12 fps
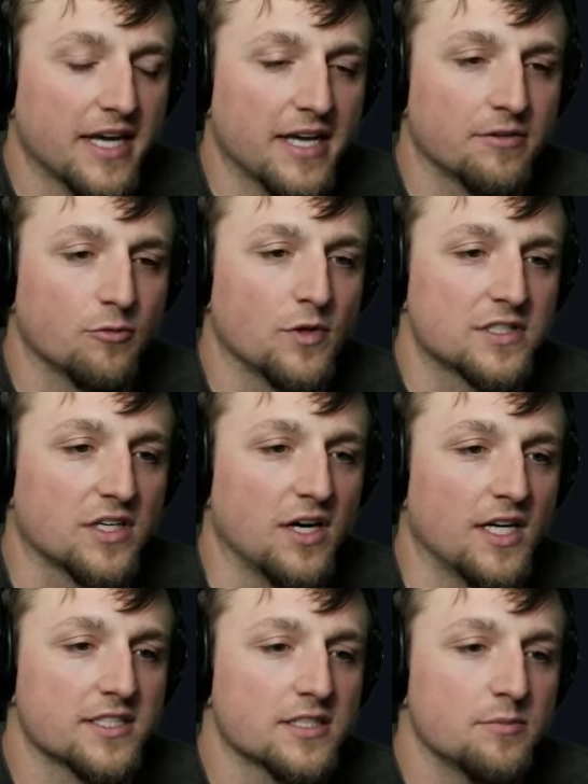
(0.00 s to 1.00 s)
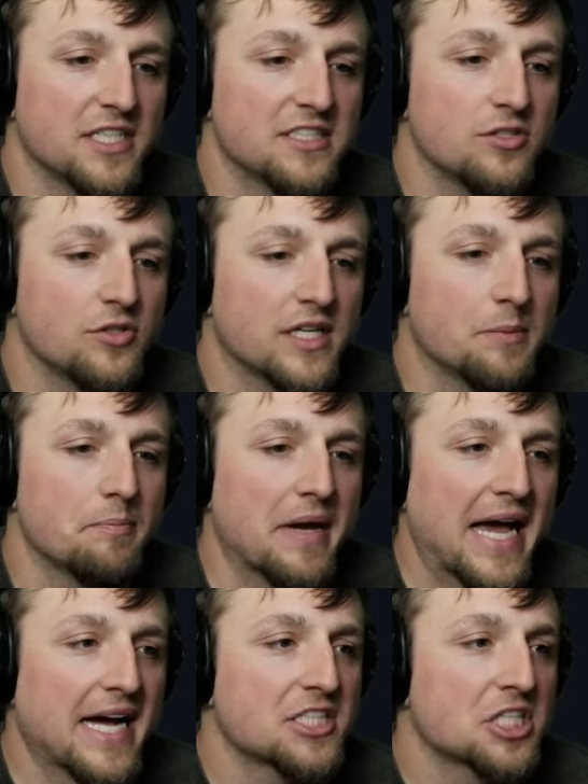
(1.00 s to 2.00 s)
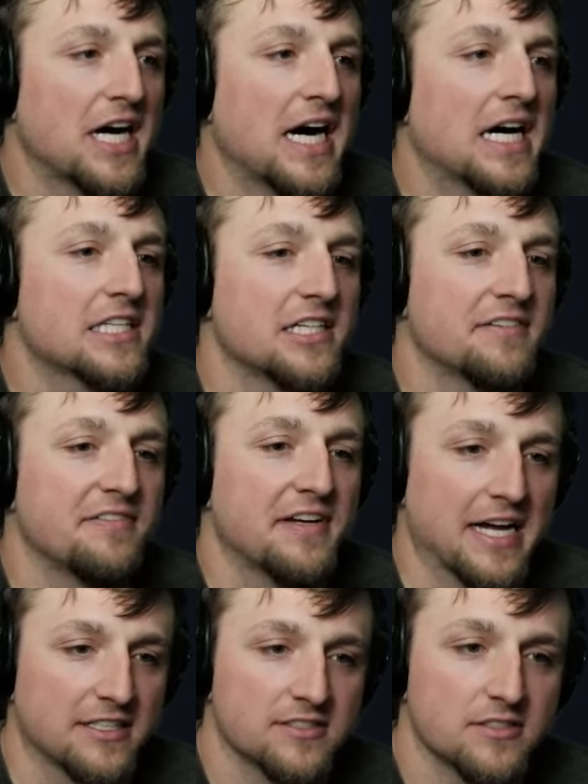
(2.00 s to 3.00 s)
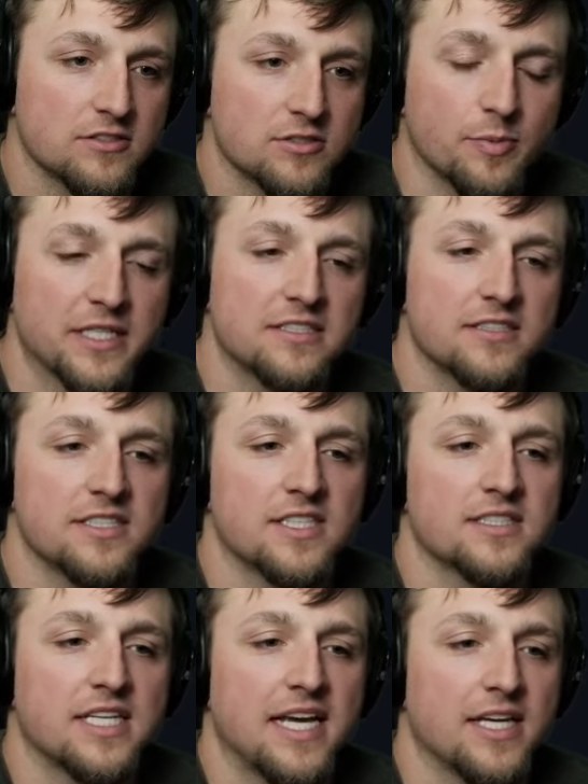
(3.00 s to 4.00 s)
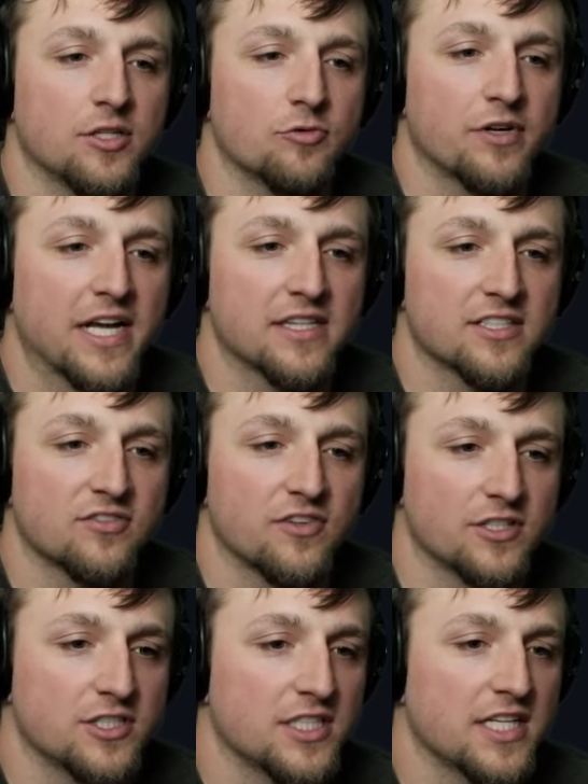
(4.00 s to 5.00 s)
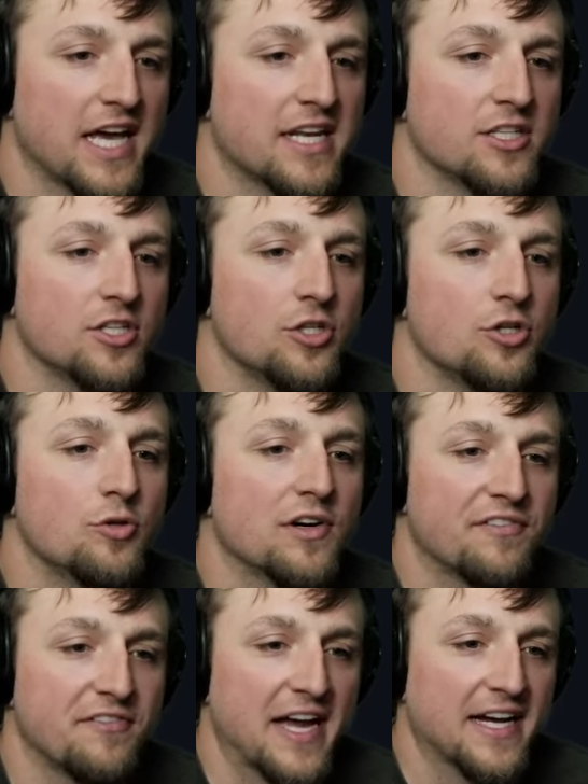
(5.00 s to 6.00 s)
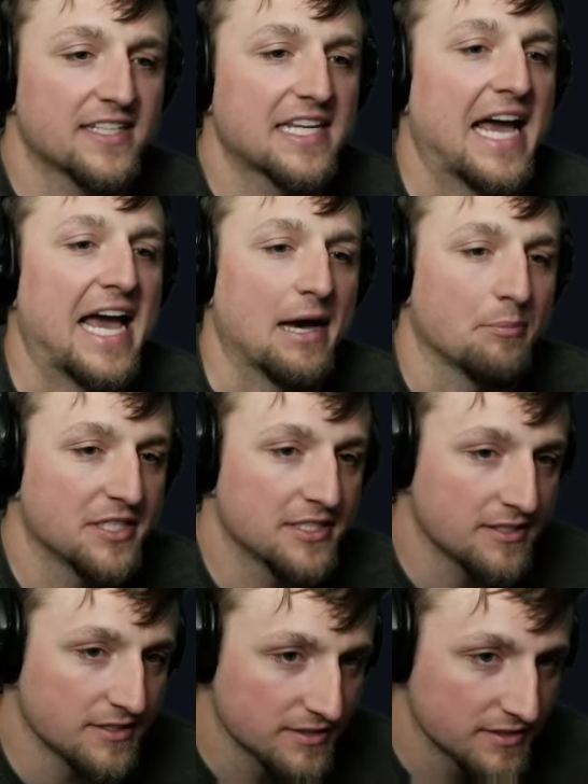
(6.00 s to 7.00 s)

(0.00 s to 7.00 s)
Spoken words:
And what's awesome is you can match on effects. So basically it says, hey, you ran this function and a new effect happened,